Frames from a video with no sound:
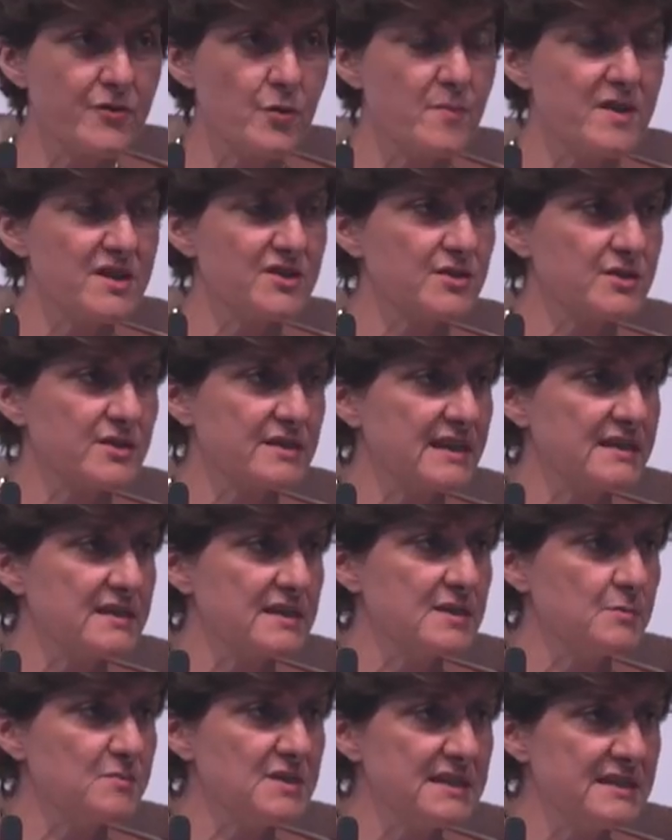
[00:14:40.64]
the measures that
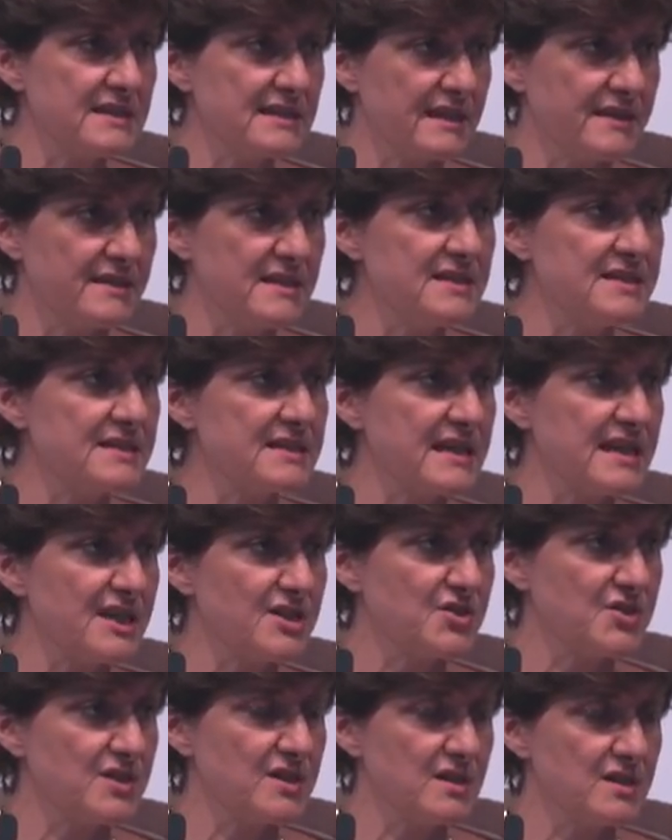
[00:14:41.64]
is missing at this
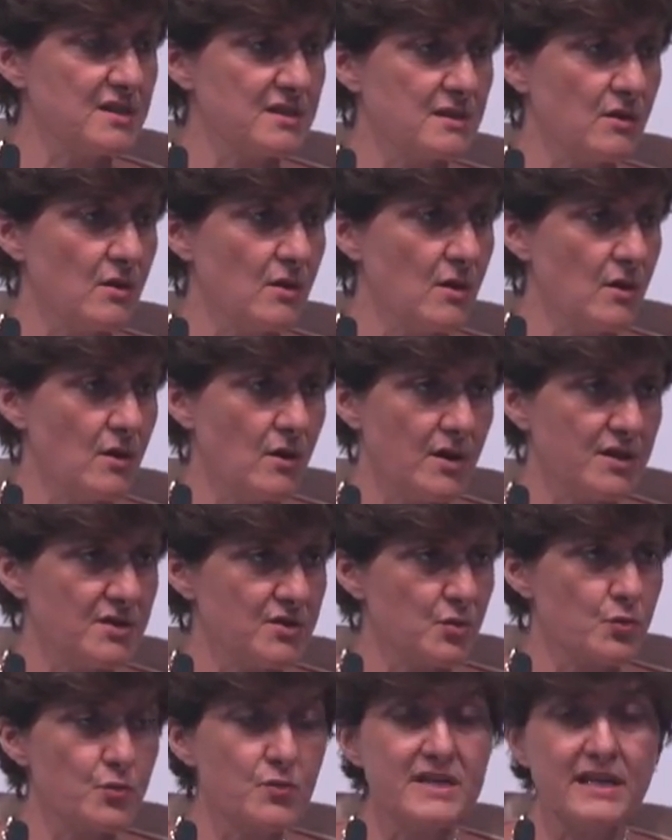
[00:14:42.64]
stage is
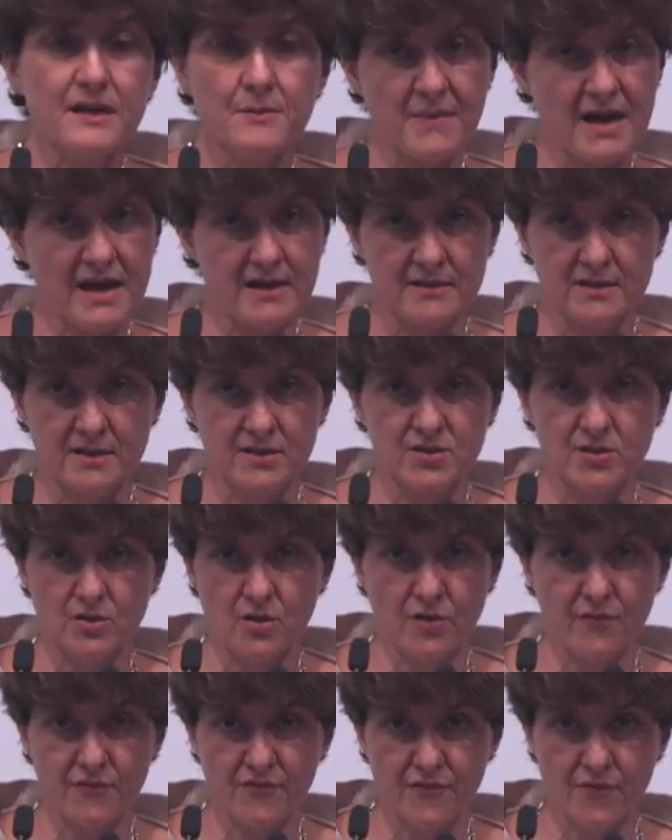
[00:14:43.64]
a real market
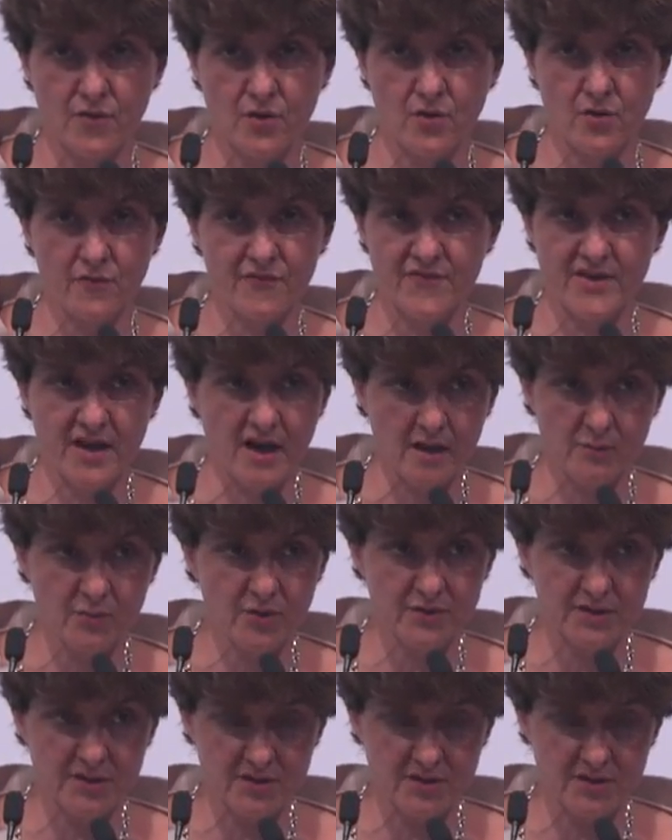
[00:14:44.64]
of carbon.